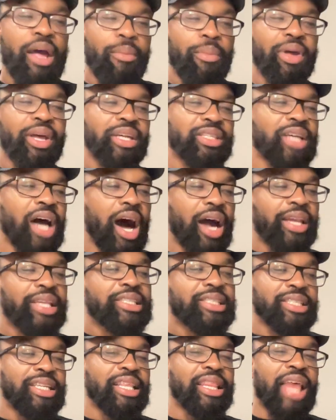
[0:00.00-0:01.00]
Because
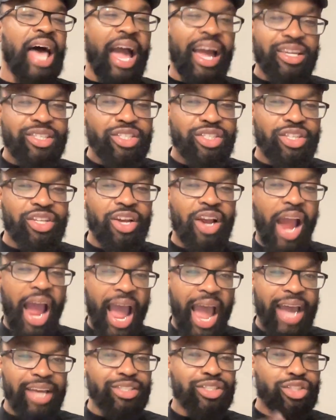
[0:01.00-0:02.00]
honestly, last year I
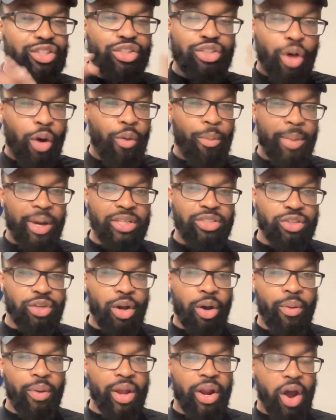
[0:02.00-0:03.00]
had so much
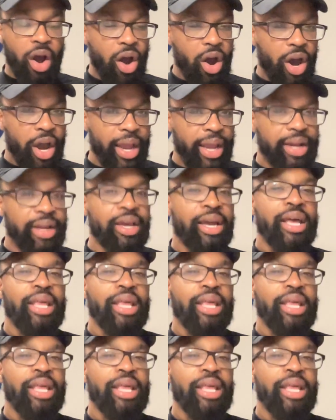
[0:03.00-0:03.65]
going on.